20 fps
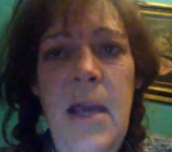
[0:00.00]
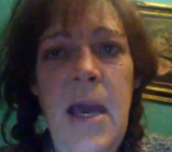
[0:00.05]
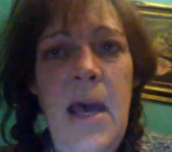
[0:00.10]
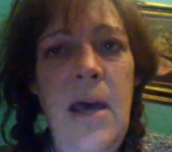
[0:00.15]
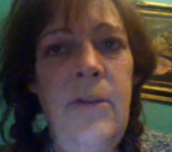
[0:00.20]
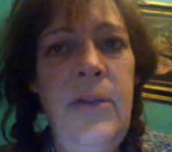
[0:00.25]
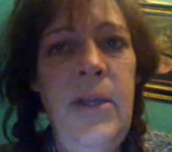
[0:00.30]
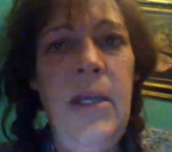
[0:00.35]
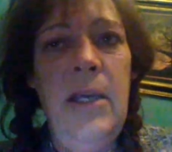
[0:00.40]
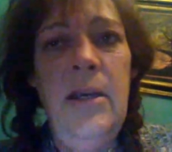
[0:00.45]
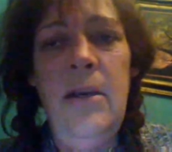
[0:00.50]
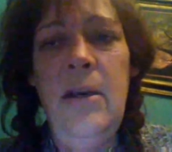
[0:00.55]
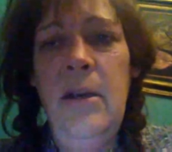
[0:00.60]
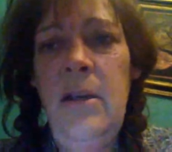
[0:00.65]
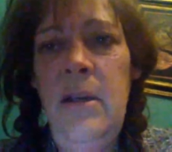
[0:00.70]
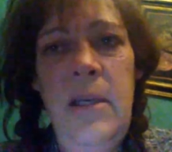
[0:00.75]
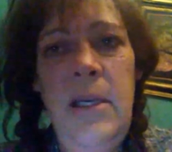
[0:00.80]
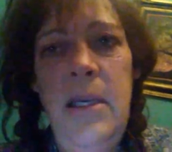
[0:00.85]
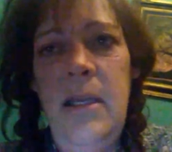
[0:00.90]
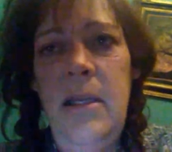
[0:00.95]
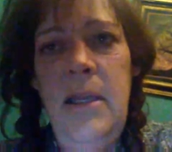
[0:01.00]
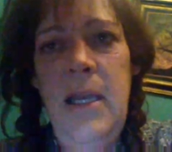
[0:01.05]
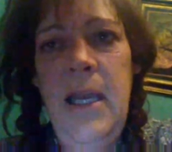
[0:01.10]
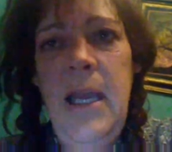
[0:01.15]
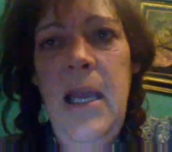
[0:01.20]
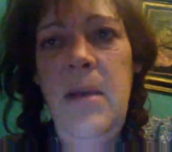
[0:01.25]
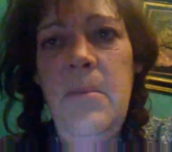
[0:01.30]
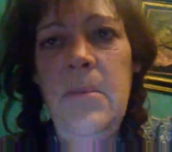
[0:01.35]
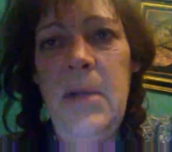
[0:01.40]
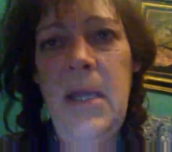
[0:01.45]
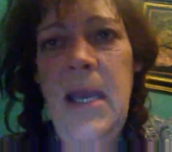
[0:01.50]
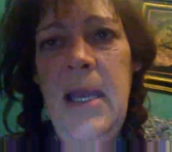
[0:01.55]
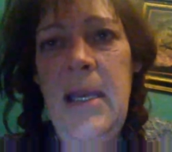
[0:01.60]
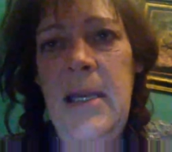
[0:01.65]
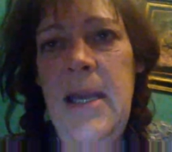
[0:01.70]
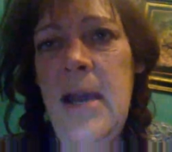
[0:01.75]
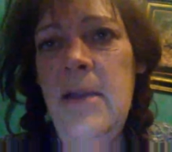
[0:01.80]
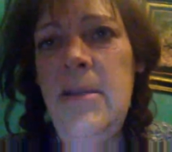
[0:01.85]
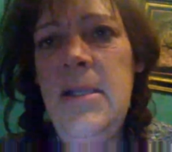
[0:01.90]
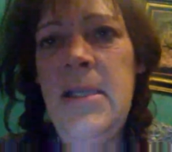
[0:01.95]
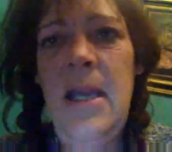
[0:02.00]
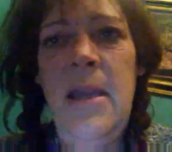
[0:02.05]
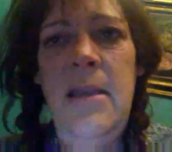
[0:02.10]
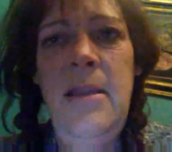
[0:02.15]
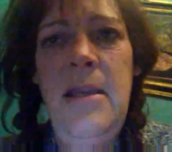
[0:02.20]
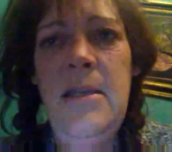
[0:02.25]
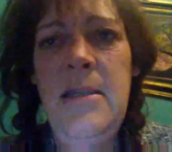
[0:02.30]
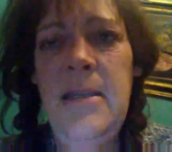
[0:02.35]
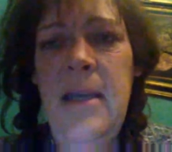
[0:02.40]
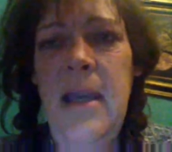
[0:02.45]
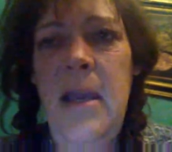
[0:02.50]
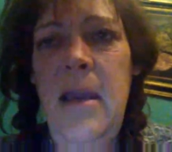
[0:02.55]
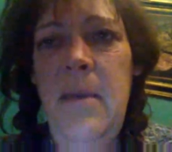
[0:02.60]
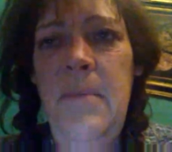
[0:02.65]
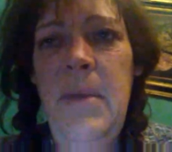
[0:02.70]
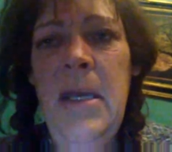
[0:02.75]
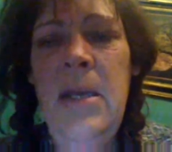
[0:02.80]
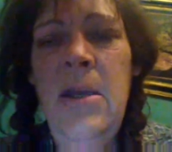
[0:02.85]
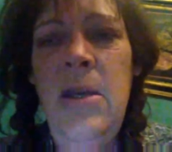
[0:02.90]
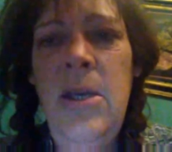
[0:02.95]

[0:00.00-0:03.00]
out there in the game land, outside this game,